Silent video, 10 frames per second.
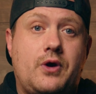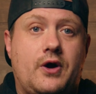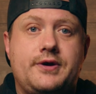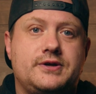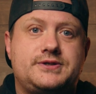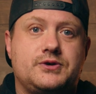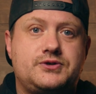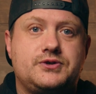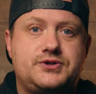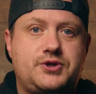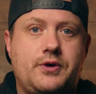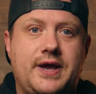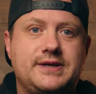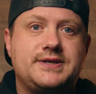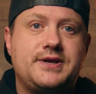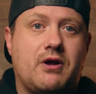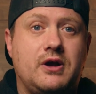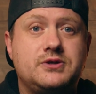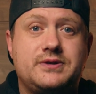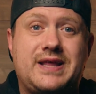on your socials showcasing your
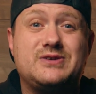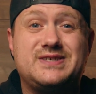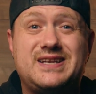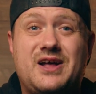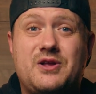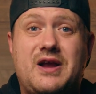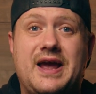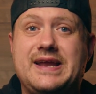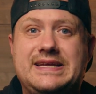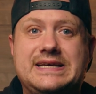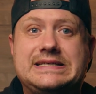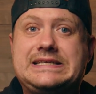$100,000 idea,